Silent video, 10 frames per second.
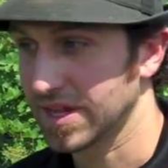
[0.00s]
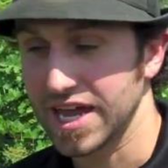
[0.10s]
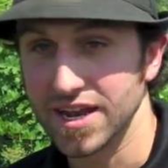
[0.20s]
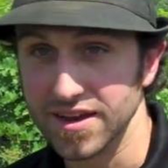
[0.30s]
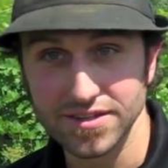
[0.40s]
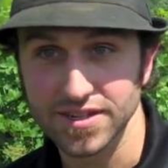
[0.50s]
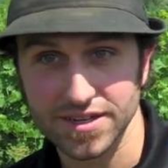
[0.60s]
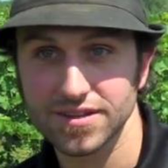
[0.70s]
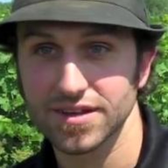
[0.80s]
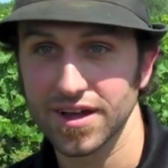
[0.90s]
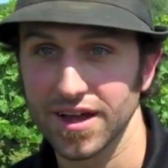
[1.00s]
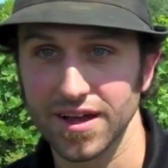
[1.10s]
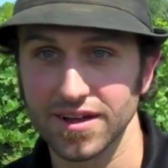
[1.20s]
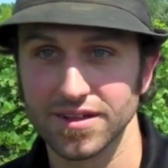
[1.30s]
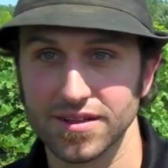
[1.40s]
hedonistic
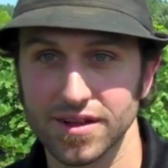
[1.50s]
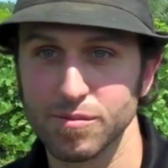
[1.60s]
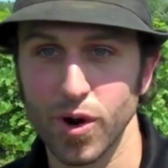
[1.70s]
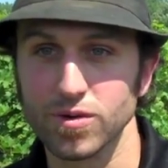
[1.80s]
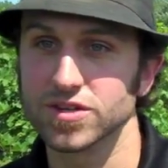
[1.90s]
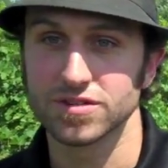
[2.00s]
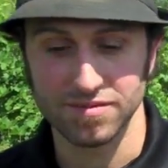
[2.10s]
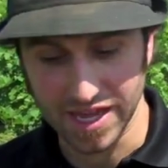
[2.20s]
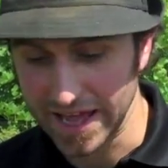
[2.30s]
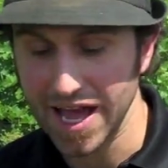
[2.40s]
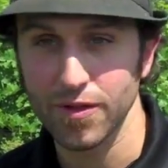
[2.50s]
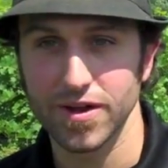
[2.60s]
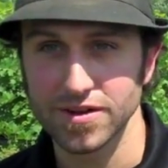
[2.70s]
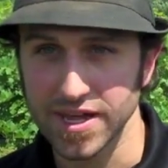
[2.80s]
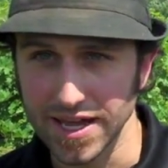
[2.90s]
approach, getting out
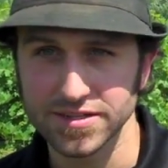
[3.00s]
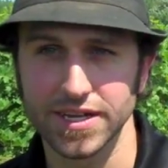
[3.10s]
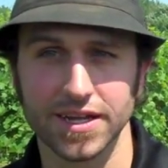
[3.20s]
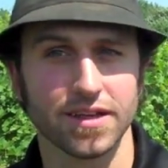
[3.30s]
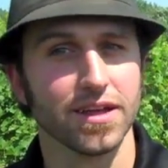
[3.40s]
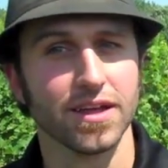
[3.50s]
there, tasting it,